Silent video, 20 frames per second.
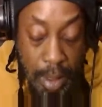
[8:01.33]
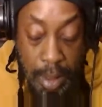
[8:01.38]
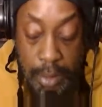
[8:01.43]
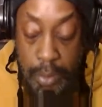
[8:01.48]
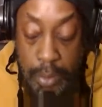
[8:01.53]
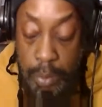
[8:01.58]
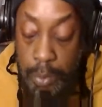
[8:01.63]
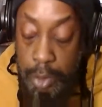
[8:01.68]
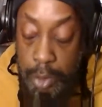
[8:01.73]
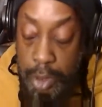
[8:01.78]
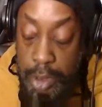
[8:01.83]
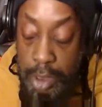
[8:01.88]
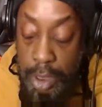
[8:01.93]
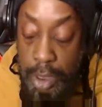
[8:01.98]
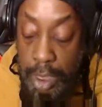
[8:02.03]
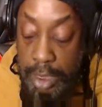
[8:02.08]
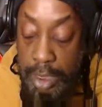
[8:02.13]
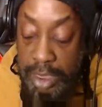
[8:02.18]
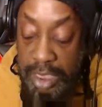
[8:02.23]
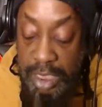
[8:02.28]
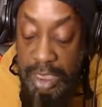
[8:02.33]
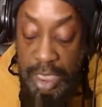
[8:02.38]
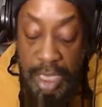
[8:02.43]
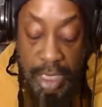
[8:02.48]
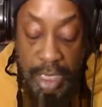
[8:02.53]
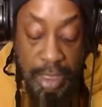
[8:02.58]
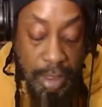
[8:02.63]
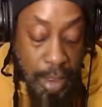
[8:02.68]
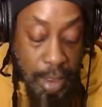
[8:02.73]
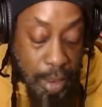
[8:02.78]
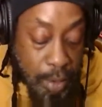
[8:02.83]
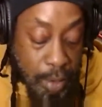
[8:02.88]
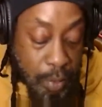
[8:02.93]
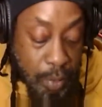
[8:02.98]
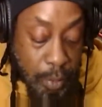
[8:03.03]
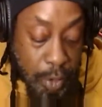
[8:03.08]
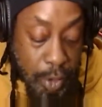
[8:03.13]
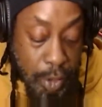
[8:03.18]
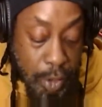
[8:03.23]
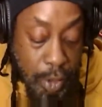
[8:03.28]
too much thing on slide and too
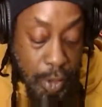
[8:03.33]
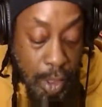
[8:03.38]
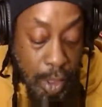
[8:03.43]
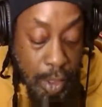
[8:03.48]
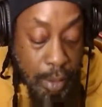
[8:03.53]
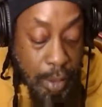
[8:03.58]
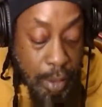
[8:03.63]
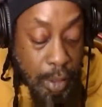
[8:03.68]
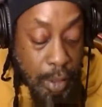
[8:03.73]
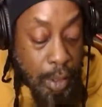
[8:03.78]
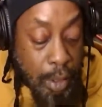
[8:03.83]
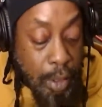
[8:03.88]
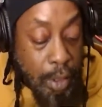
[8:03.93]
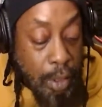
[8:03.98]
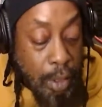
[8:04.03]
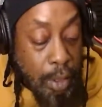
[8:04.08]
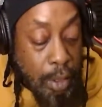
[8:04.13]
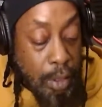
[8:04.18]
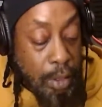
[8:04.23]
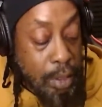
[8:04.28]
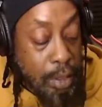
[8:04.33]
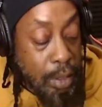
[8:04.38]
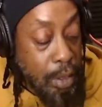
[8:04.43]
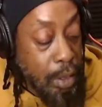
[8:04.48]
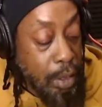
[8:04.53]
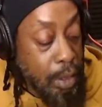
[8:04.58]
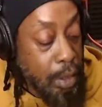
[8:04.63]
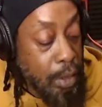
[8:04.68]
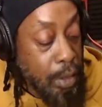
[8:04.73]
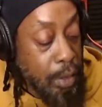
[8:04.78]
much thing on. You see,